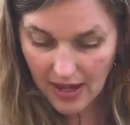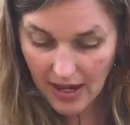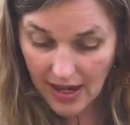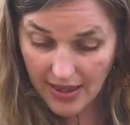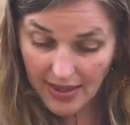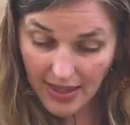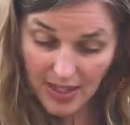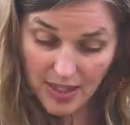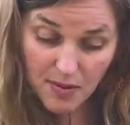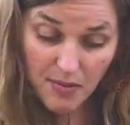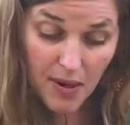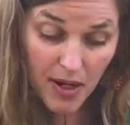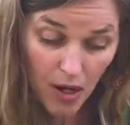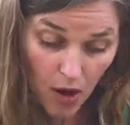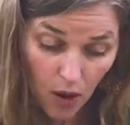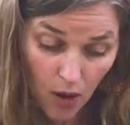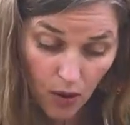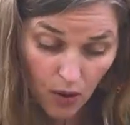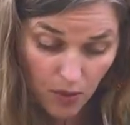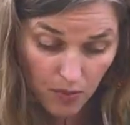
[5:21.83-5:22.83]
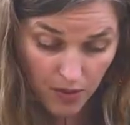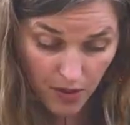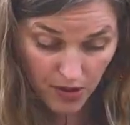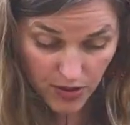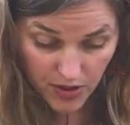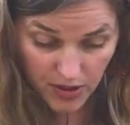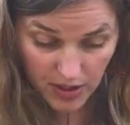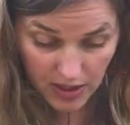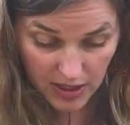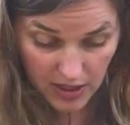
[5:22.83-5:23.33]
And that's my own
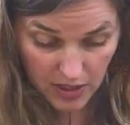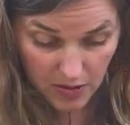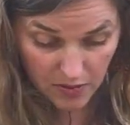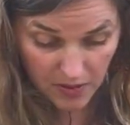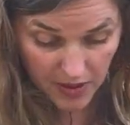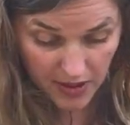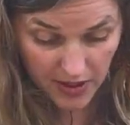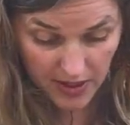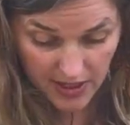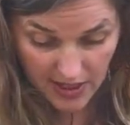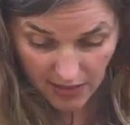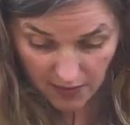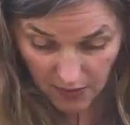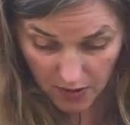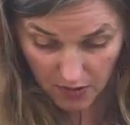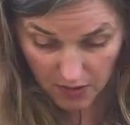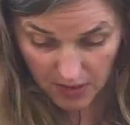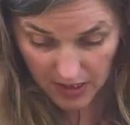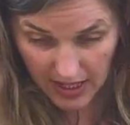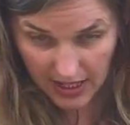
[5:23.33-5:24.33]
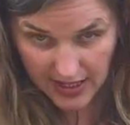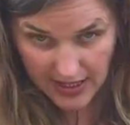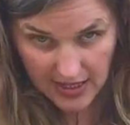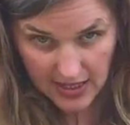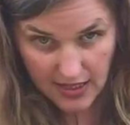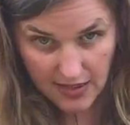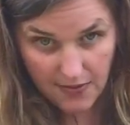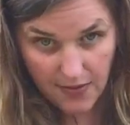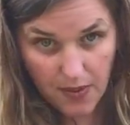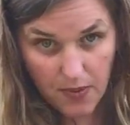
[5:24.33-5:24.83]
personal experience. Everyone has a
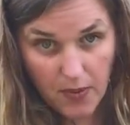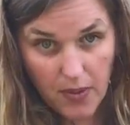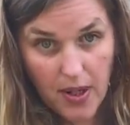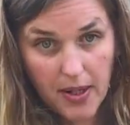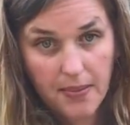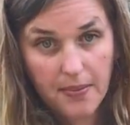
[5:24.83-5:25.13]
different